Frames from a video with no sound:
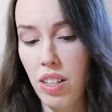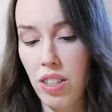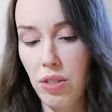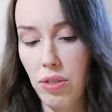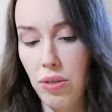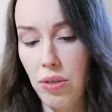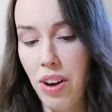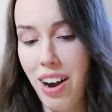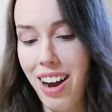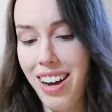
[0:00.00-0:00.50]

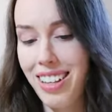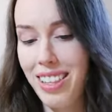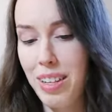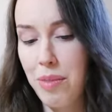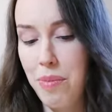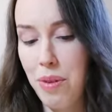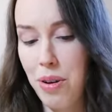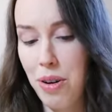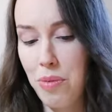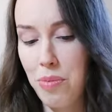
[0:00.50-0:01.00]
right at the
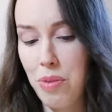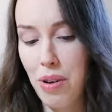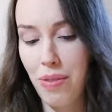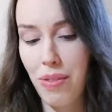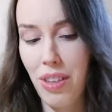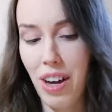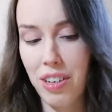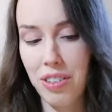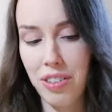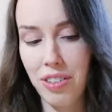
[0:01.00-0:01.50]
bottom of
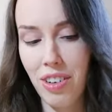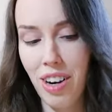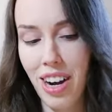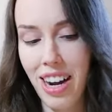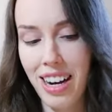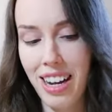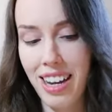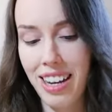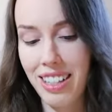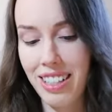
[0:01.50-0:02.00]
that right
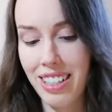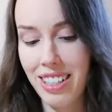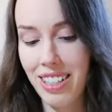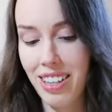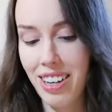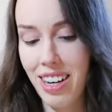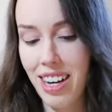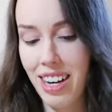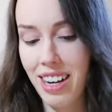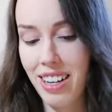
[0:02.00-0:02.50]
hand
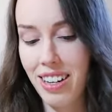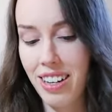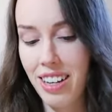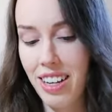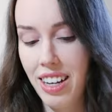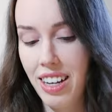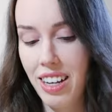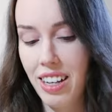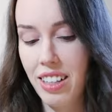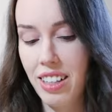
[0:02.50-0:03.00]
side.
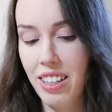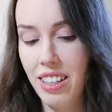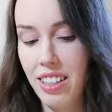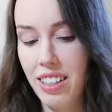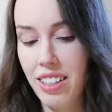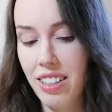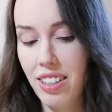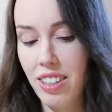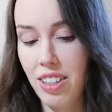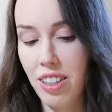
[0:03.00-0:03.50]

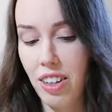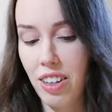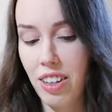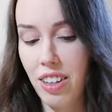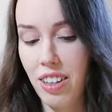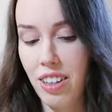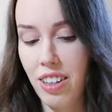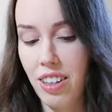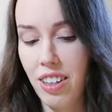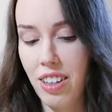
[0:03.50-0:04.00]

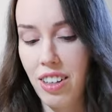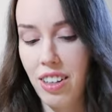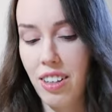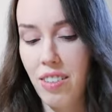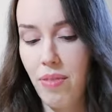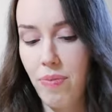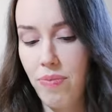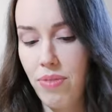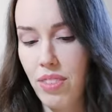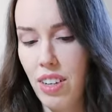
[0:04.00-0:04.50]
So
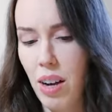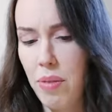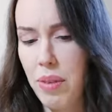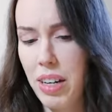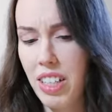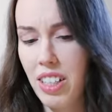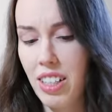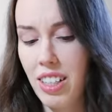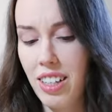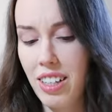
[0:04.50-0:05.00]
I'm
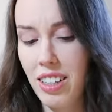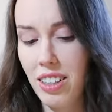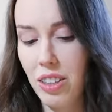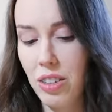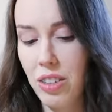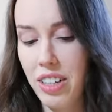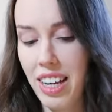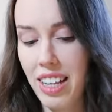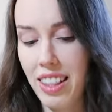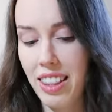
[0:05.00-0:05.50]
actually gonna
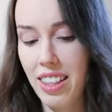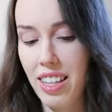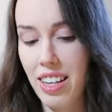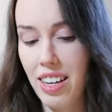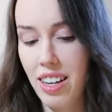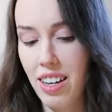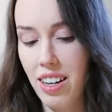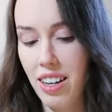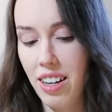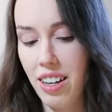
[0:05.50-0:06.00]
look at
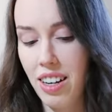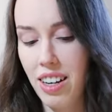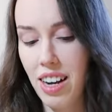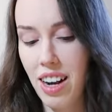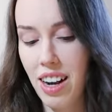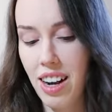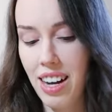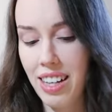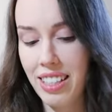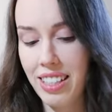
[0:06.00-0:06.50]
the
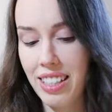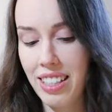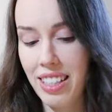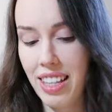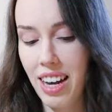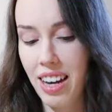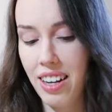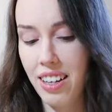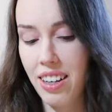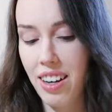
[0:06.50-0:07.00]
cards
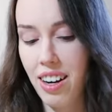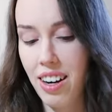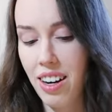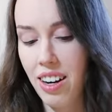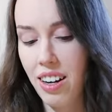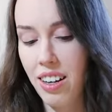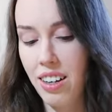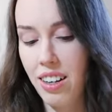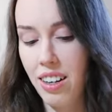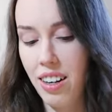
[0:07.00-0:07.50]
that
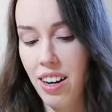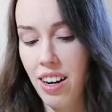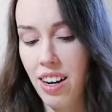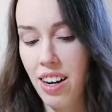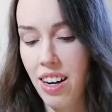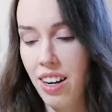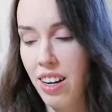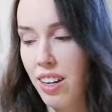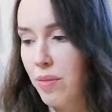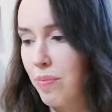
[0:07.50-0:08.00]

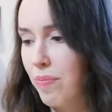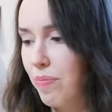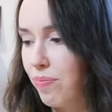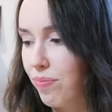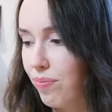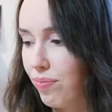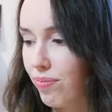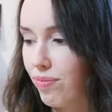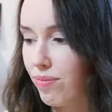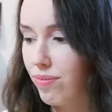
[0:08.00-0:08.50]
are
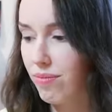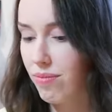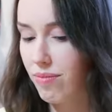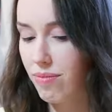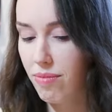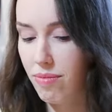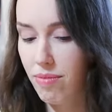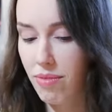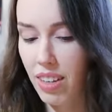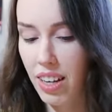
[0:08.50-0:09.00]

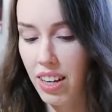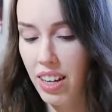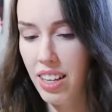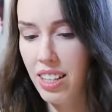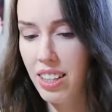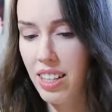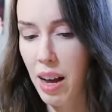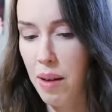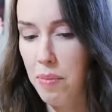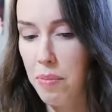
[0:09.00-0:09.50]

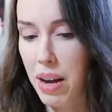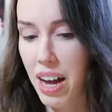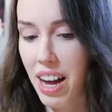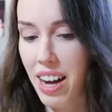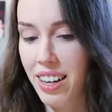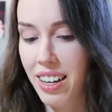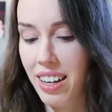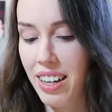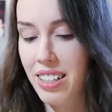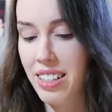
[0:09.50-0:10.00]
in that
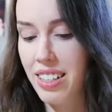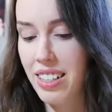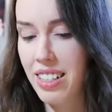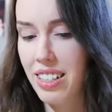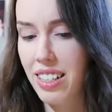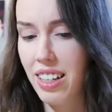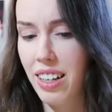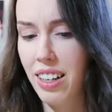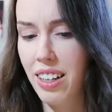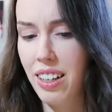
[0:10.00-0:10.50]
pack and
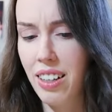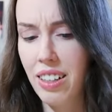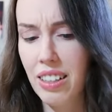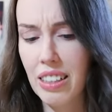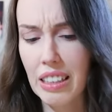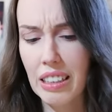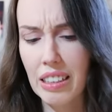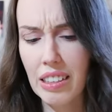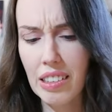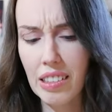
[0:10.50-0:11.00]
see,
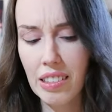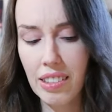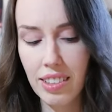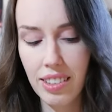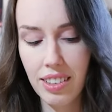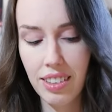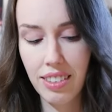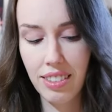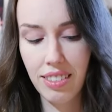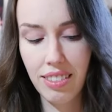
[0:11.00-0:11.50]

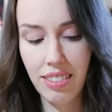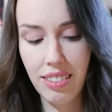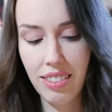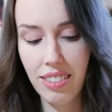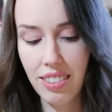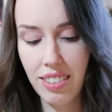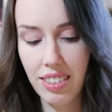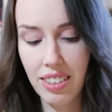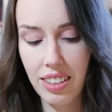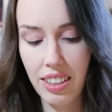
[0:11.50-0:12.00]

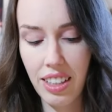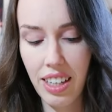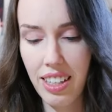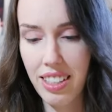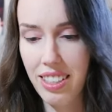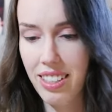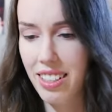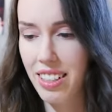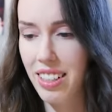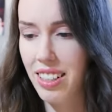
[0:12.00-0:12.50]
oh,
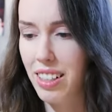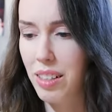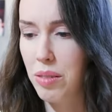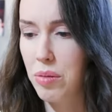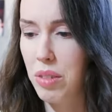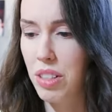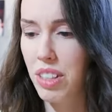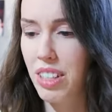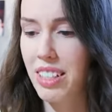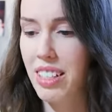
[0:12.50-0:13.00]
see
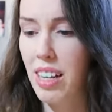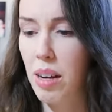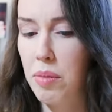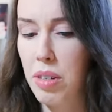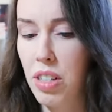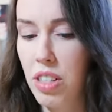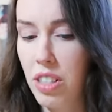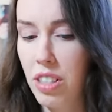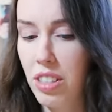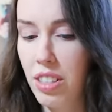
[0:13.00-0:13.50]
what the
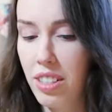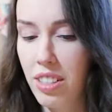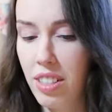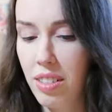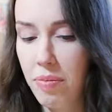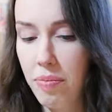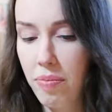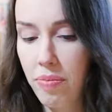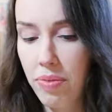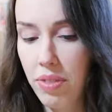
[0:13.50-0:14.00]
damage is.
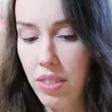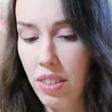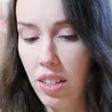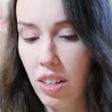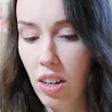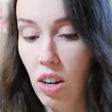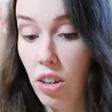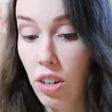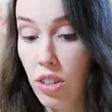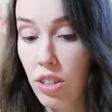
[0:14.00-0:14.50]

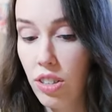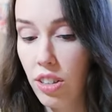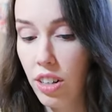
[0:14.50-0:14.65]
Oh no, sorry,